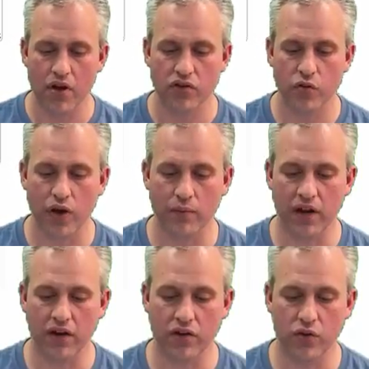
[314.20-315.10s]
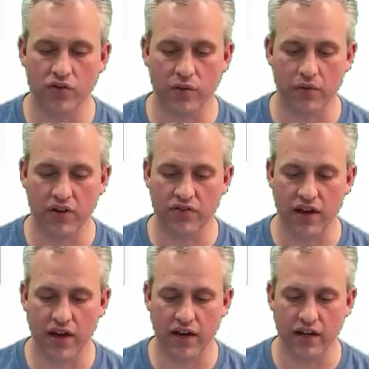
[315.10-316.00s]
So what I'm going to do is I'm going to
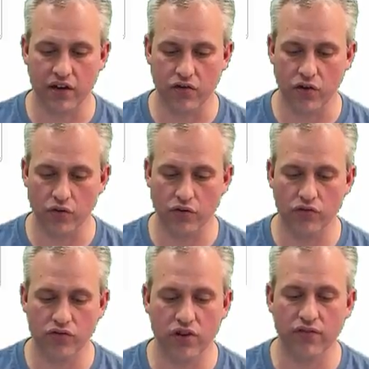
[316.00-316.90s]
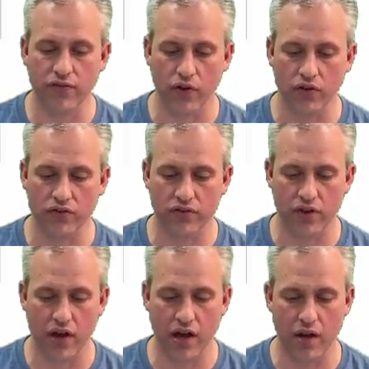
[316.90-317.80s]
say, don't use the default,
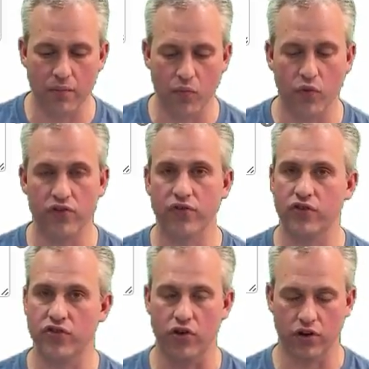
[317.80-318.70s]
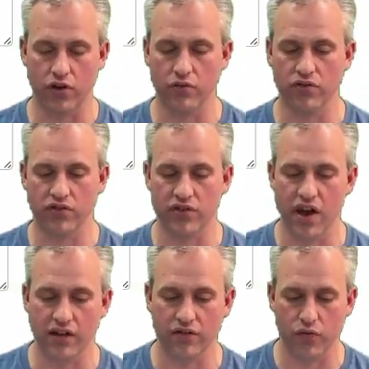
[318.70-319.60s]
which for start codes is
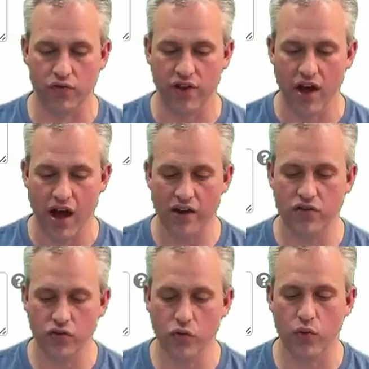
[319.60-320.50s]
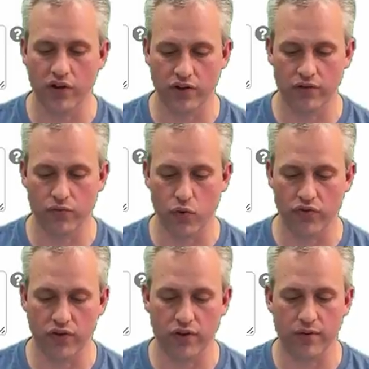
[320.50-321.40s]
not to enforce. I do want to
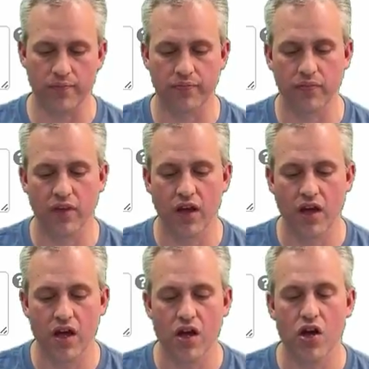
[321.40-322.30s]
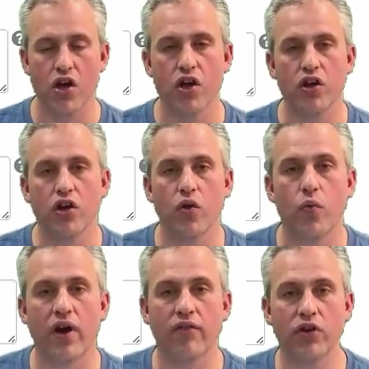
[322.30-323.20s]
enforce it.
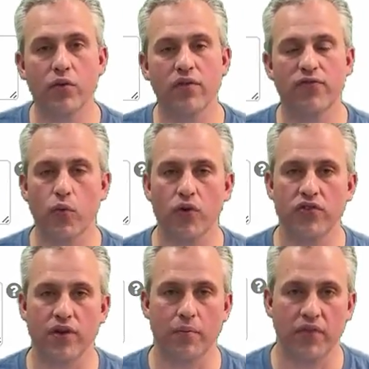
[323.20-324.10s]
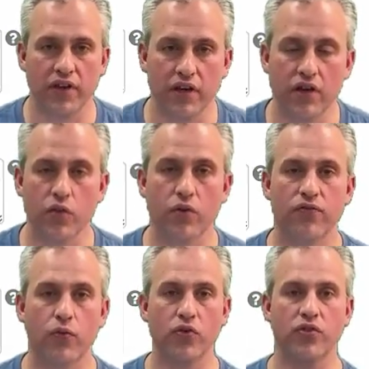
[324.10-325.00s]
Whenever you enforce something, you
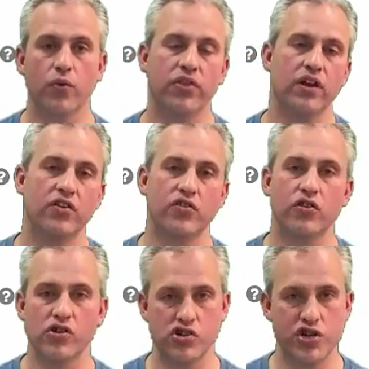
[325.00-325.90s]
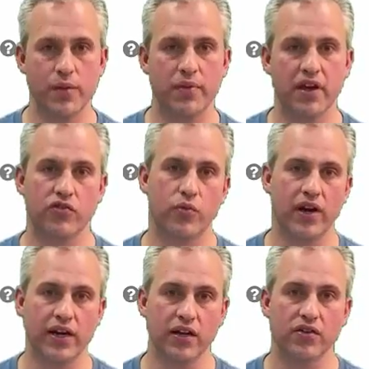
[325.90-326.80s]
enforce it within a certain GPS
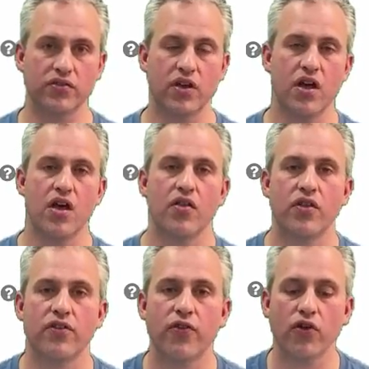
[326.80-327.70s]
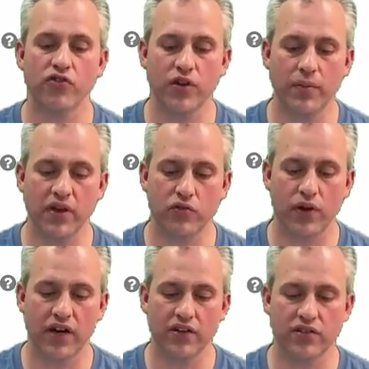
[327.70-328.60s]
radius. The default GPS
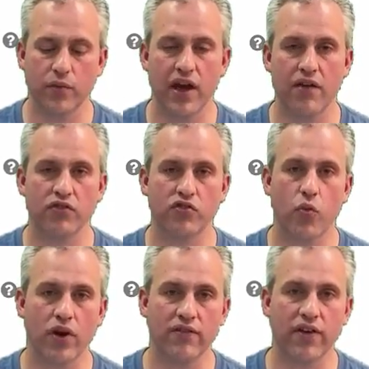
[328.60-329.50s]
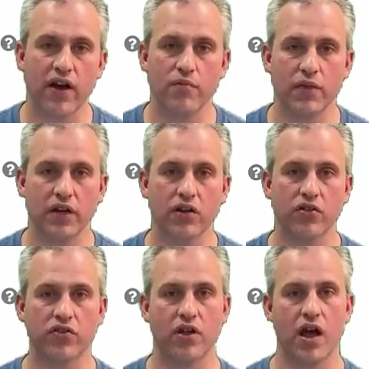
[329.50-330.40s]
radius that we have is 25
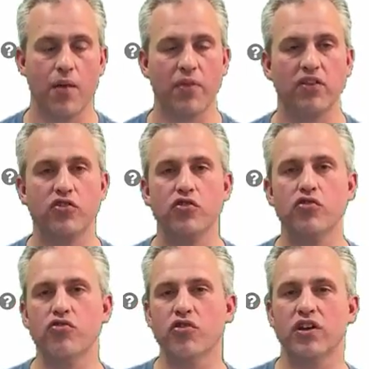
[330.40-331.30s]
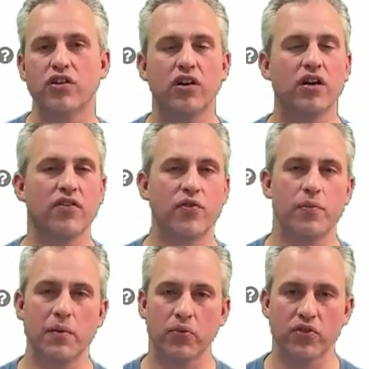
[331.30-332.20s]
meters. That's usually good enough for
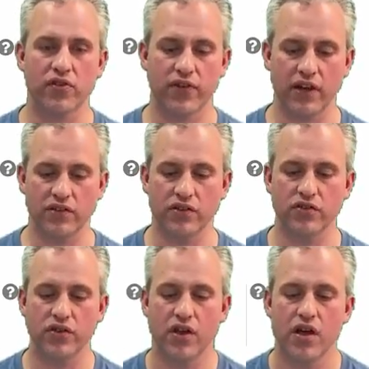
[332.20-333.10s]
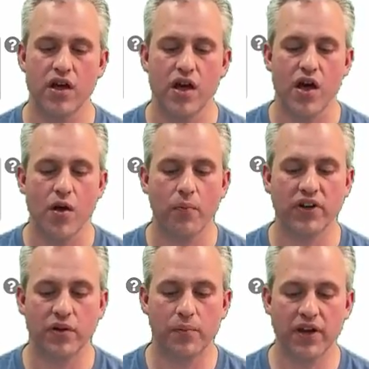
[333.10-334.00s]
people's devices. But
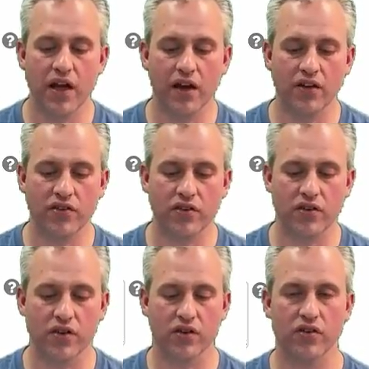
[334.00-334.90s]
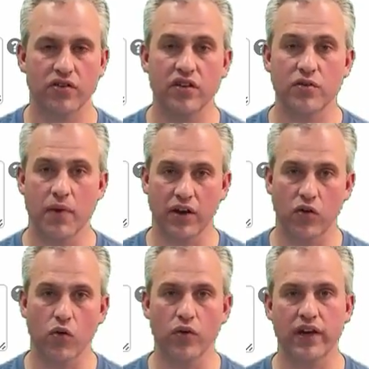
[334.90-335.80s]
to be honest, since my
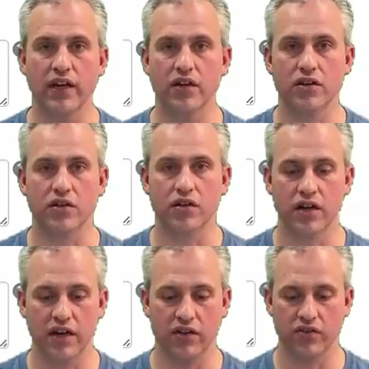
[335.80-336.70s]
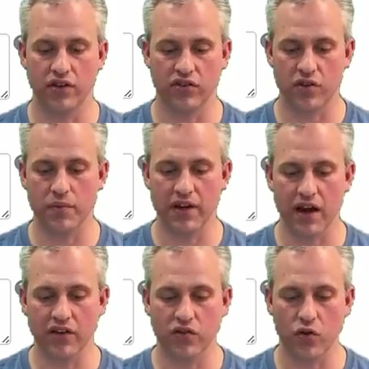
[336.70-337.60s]
goal here is to be
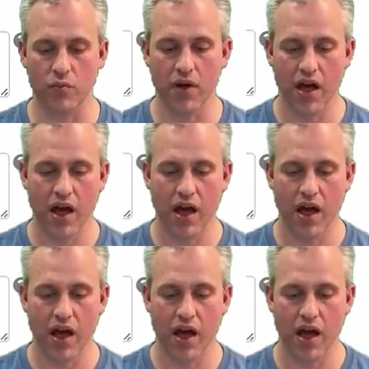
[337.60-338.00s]
nice to them,